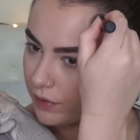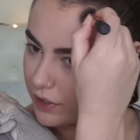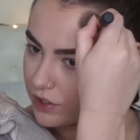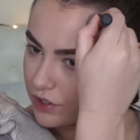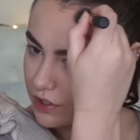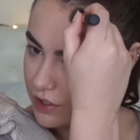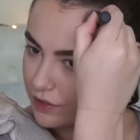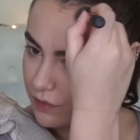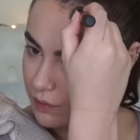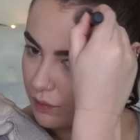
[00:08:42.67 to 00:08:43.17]

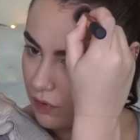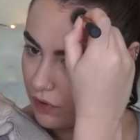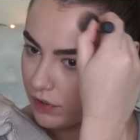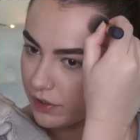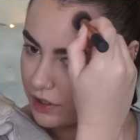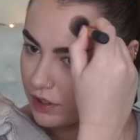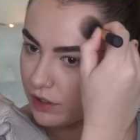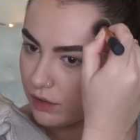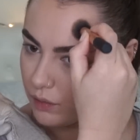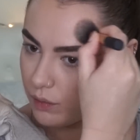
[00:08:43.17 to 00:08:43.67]
which is
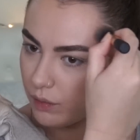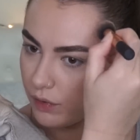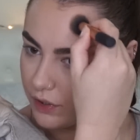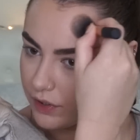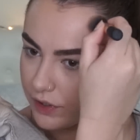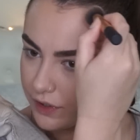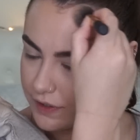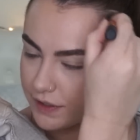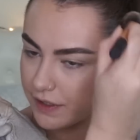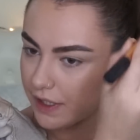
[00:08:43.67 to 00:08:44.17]
what you
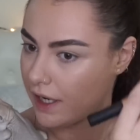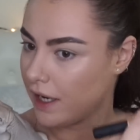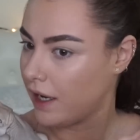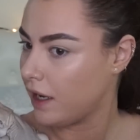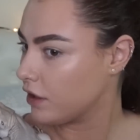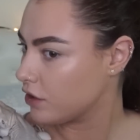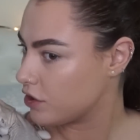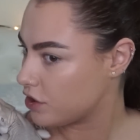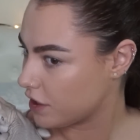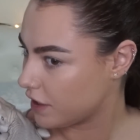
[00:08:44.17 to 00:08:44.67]
would
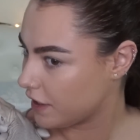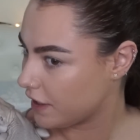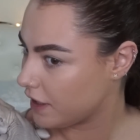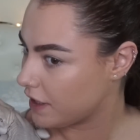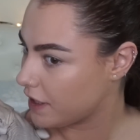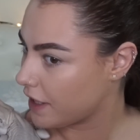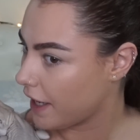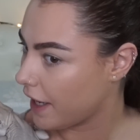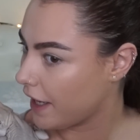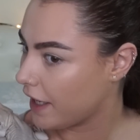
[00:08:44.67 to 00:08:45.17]

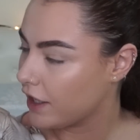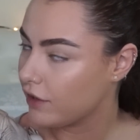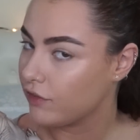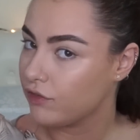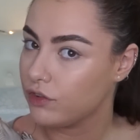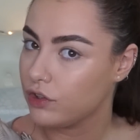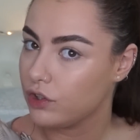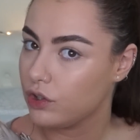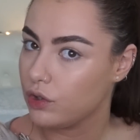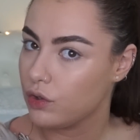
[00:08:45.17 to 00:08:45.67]
actually get
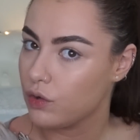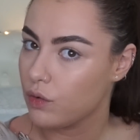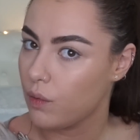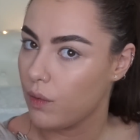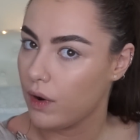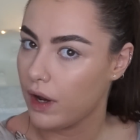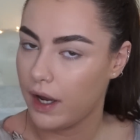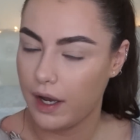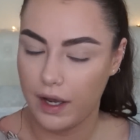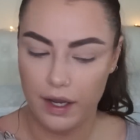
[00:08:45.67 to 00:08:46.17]
if you
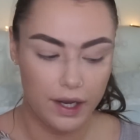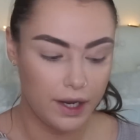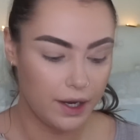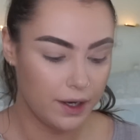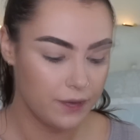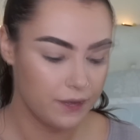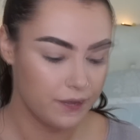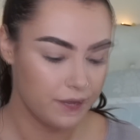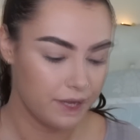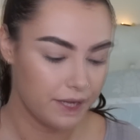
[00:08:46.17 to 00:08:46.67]

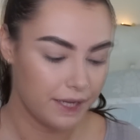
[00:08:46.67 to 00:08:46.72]
were